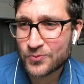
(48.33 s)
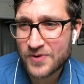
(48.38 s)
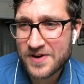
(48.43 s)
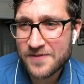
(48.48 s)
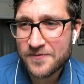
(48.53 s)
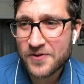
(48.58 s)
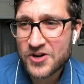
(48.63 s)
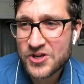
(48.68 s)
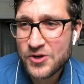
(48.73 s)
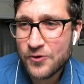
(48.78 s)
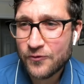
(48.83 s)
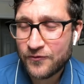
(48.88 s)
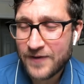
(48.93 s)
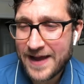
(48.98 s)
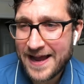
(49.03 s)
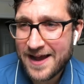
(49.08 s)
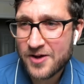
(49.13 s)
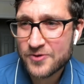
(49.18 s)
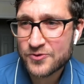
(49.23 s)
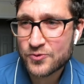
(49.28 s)
River you
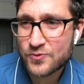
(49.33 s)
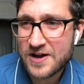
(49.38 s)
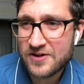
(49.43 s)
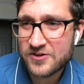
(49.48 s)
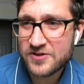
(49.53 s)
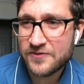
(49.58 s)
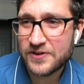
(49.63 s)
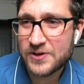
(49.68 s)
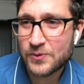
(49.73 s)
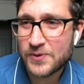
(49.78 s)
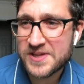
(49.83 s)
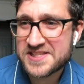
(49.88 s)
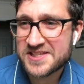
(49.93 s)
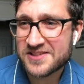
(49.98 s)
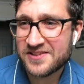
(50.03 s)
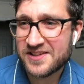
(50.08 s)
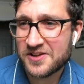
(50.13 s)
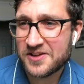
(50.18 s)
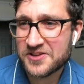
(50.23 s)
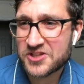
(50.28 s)
found relatively
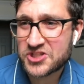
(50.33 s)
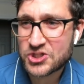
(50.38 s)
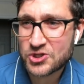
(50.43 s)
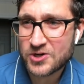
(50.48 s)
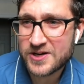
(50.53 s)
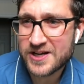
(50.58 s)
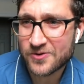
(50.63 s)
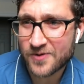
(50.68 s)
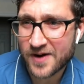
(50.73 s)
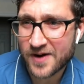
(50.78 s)
recently on the street,